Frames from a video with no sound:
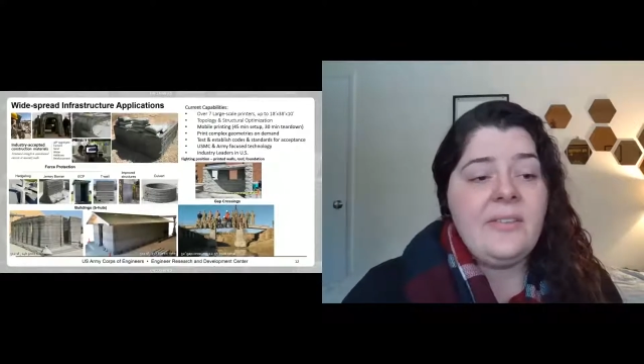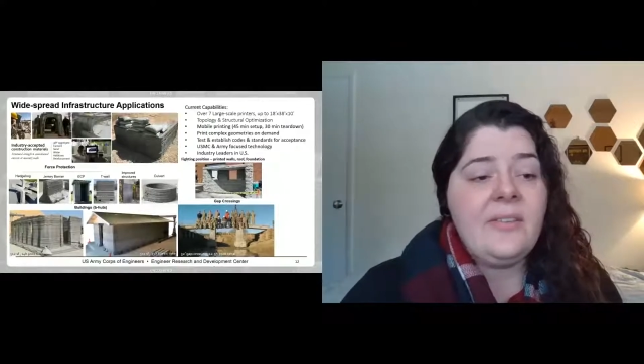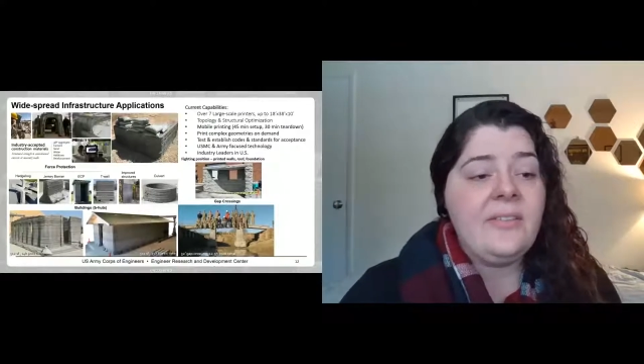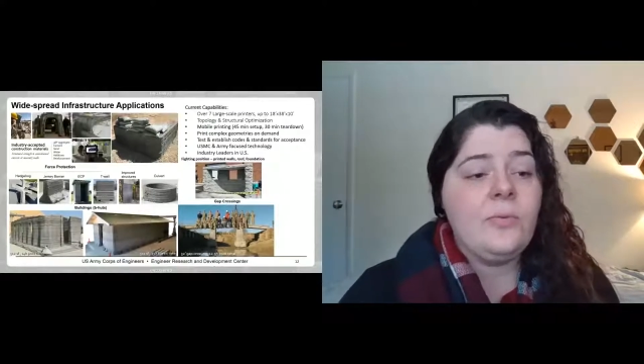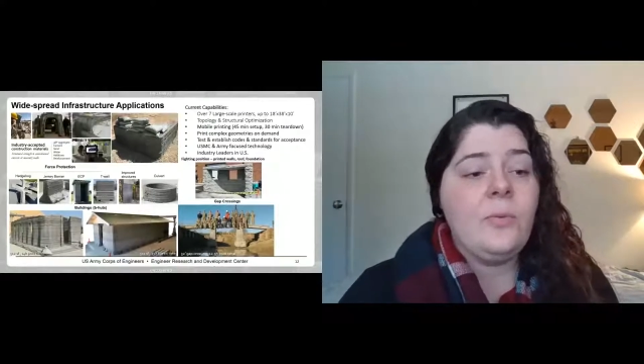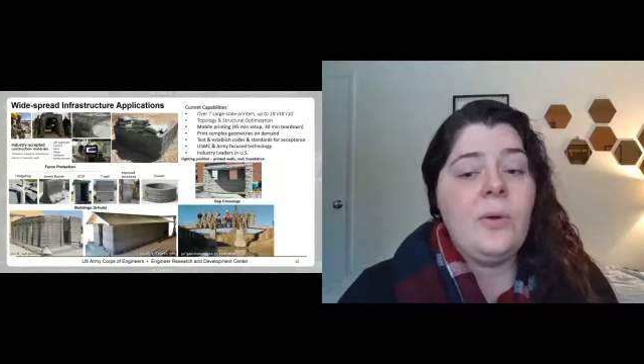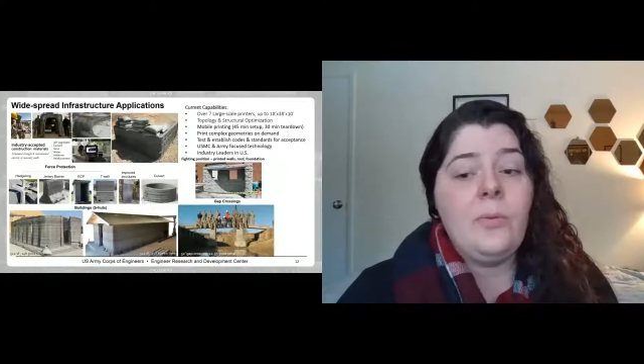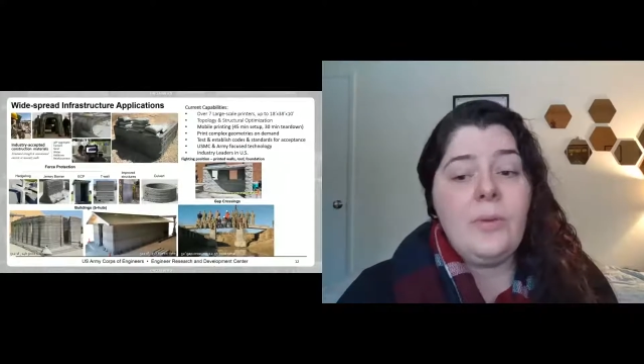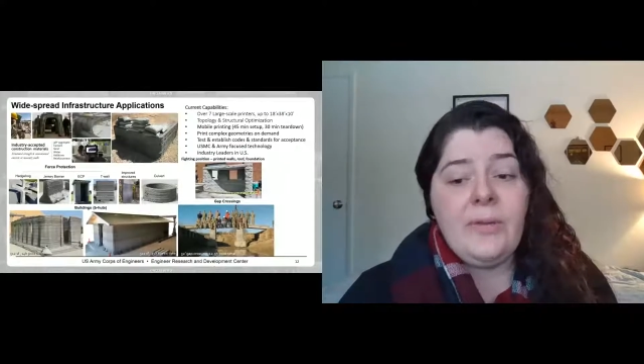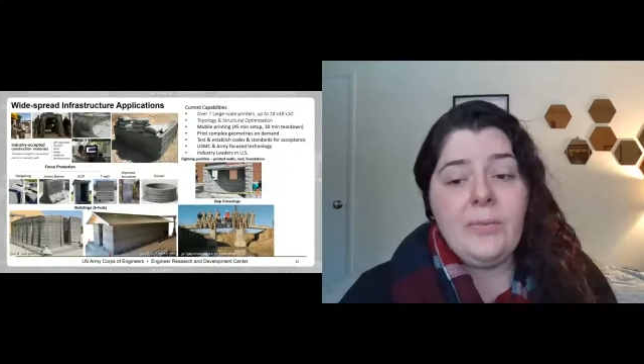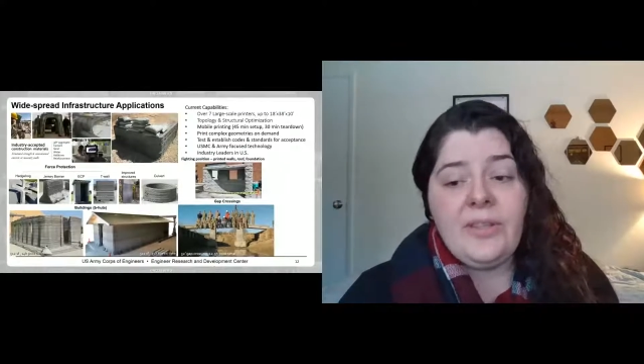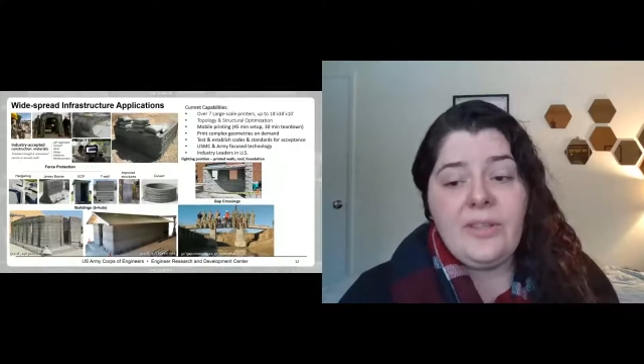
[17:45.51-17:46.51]
So this is what
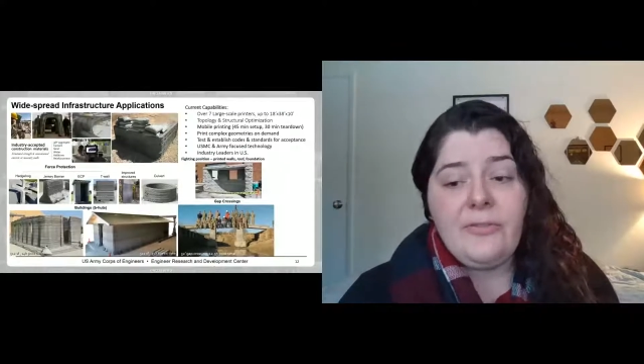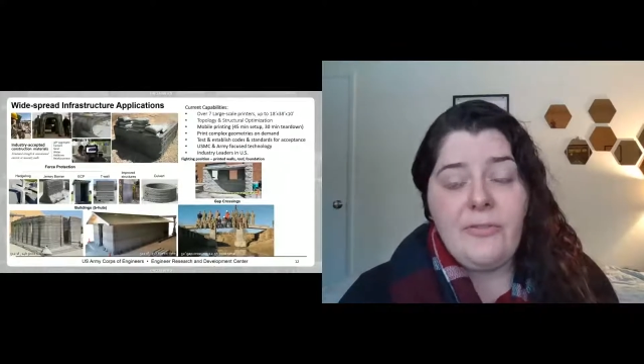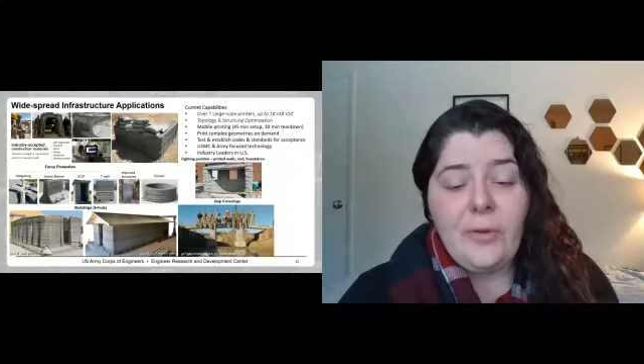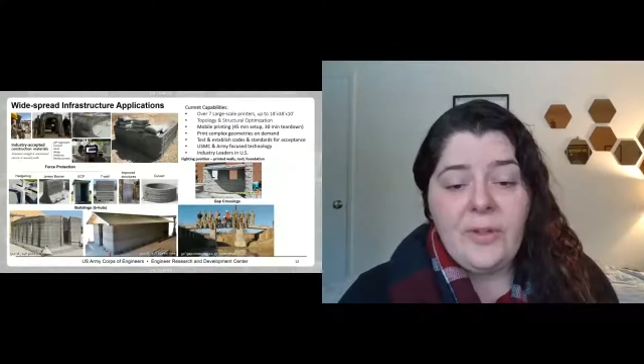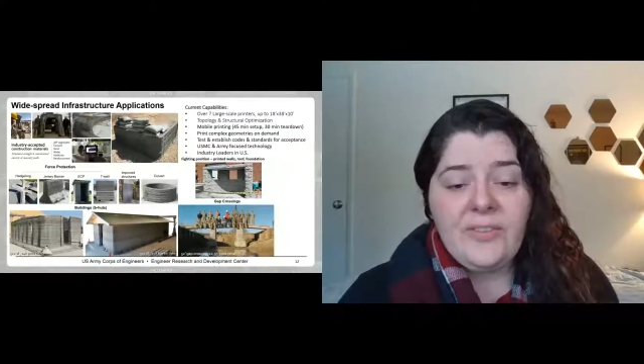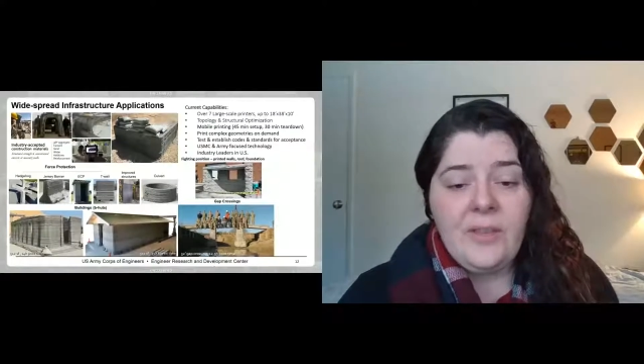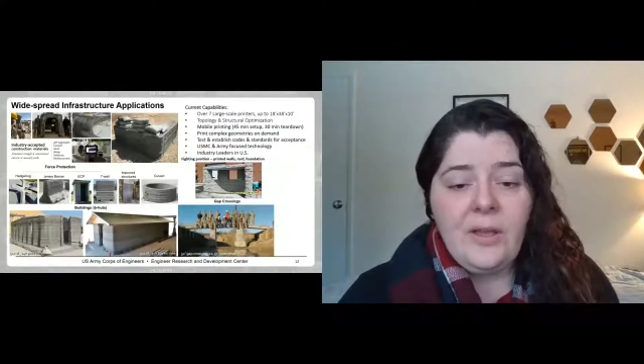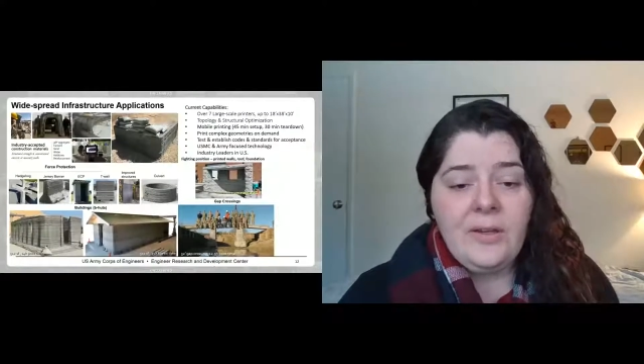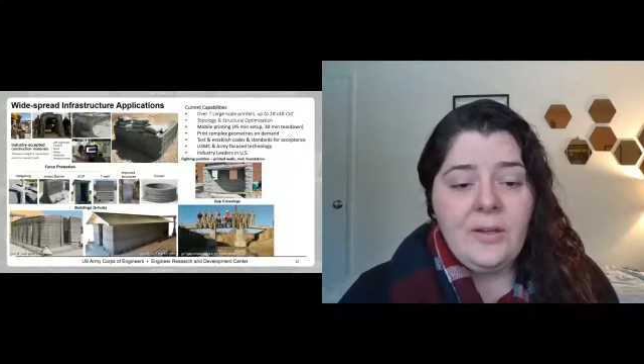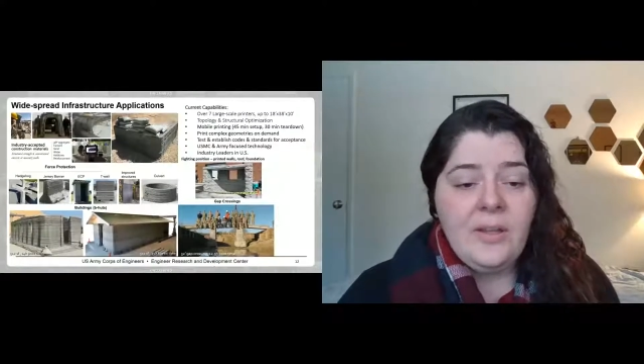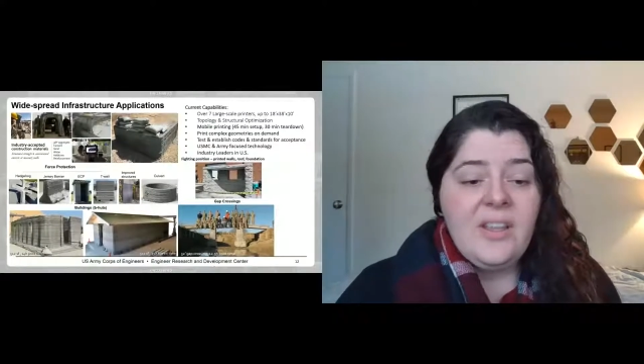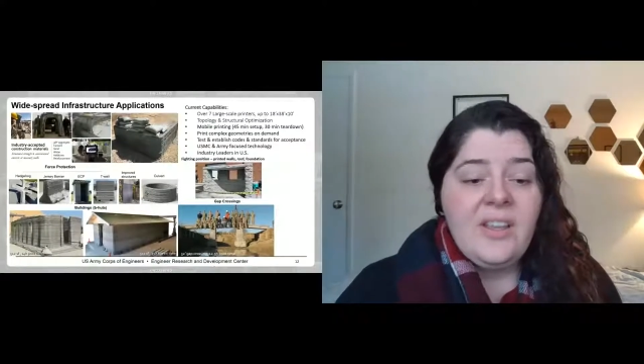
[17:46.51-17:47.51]
we really focus on.